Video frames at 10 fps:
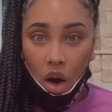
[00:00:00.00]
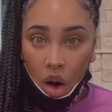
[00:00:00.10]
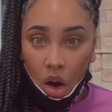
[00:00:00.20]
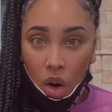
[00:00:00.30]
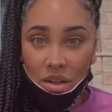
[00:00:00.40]

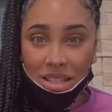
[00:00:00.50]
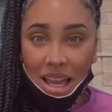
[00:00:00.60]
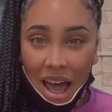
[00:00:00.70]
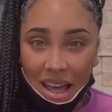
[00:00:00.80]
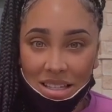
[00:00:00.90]
Who
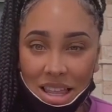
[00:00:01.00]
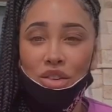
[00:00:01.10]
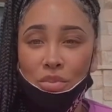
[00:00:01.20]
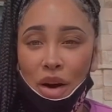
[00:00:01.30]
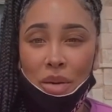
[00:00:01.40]
does
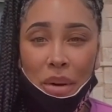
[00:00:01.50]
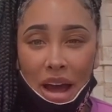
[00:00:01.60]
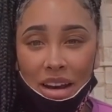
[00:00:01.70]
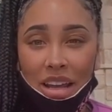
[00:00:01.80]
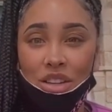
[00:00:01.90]

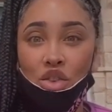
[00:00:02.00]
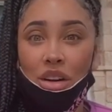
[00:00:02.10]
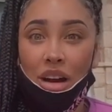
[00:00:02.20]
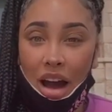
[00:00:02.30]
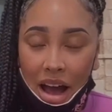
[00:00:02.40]
that?
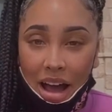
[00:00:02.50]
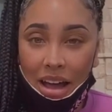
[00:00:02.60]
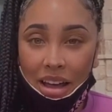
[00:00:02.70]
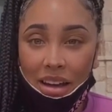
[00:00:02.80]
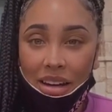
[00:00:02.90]

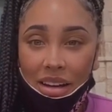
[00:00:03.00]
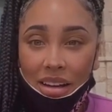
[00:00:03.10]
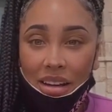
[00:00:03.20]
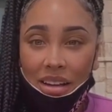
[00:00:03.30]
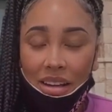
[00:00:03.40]

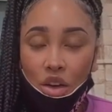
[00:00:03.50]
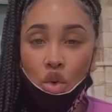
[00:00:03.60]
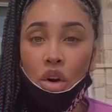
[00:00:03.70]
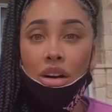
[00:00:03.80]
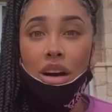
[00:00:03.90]
Girl, you're
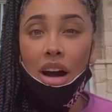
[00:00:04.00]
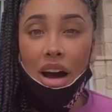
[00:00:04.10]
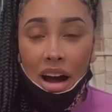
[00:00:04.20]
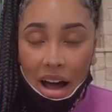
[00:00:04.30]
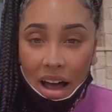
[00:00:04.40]

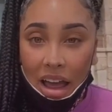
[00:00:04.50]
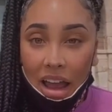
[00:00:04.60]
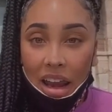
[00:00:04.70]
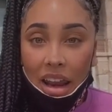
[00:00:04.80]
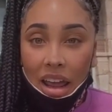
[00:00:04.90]
caught, too.
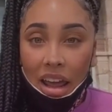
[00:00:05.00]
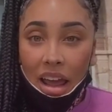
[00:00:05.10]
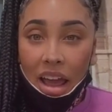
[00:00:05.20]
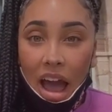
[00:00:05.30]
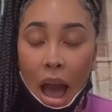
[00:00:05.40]
That's the
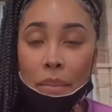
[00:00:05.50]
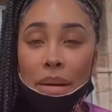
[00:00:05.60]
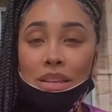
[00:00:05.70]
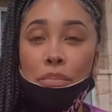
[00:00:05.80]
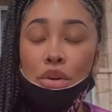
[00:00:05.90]
worst part
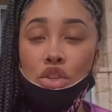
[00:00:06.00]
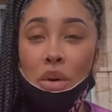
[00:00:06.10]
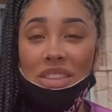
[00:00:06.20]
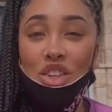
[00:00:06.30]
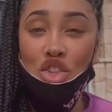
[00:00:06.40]
about it, is
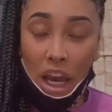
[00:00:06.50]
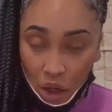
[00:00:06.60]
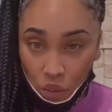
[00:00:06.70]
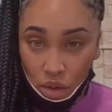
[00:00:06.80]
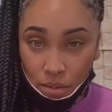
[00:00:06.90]
you're
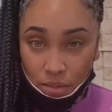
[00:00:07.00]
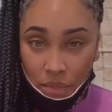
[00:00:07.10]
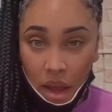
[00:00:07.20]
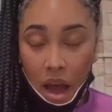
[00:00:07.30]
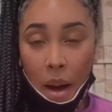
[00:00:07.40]
caught.
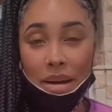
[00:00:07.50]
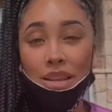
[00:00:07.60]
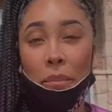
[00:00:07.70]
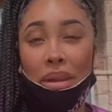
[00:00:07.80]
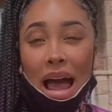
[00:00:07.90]

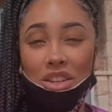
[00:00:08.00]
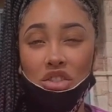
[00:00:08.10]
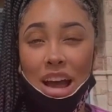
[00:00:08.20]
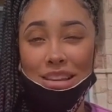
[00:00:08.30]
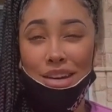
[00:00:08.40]
You're
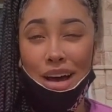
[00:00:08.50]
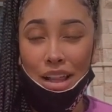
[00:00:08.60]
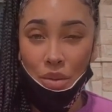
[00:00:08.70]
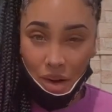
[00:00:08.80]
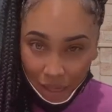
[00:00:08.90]
caught.